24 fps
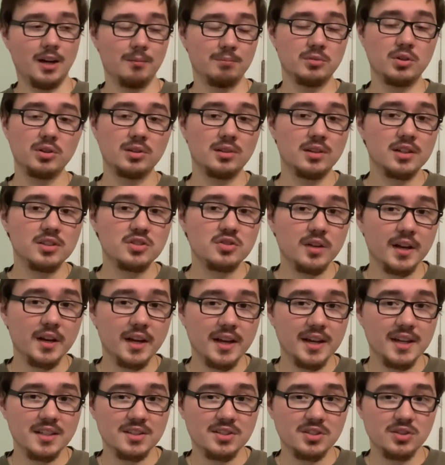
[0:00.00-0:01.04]
Good luck
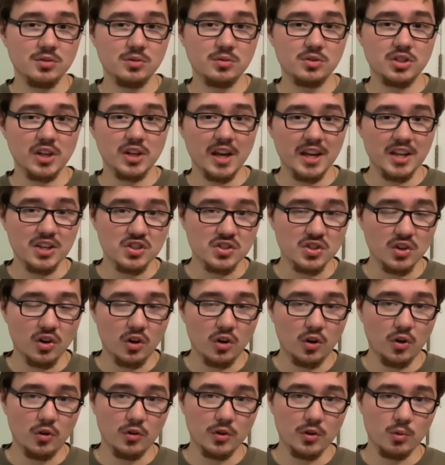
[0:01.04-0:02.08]
trying to change all